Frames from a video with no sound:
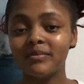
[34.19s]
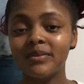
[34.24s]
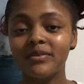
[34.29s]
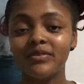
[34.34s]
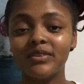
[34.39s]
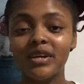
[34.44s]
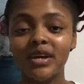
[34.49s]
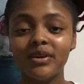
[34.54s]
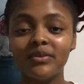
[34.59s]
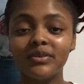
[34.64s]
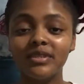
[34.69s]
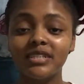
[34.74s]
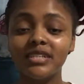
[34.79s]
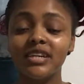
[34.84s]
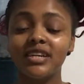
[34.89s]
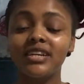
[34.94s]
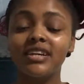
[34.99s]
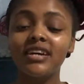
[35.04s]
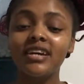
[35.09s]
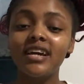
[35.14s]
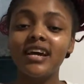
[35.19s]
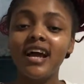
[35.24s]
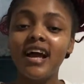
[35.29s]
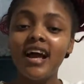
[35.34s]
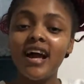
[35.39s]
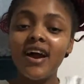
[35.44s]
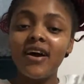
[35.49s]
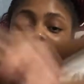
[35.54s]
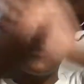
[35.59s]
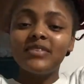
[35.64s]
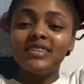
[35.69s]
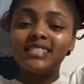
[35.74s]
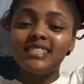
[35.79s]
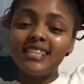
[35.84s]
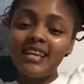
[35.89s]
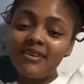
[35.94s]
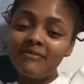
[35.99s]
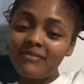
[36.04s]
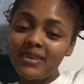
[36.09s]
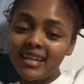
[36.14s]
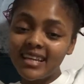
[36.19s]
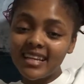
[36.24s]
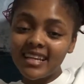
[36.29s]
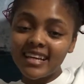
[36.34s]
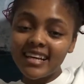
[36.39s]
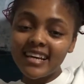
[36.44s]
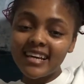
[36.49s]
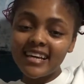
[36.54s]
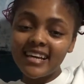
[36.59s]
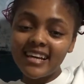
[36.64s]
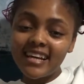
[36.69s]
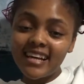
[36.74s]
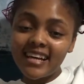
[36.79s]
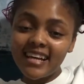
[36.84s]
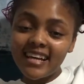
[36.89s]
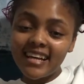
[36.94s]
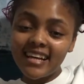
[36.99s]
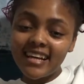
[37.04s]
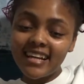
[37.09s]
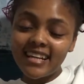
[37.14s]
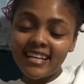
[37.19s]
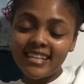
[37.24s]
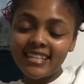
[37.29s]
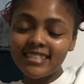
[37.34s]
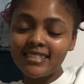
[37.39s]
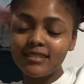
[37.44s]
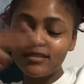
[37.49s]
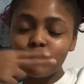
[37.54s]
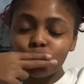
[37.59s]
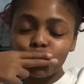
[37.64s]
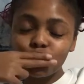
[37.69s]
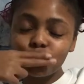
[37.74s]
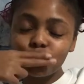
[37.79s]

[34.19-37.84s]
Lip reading: If you're a returner, what's up, my niggas?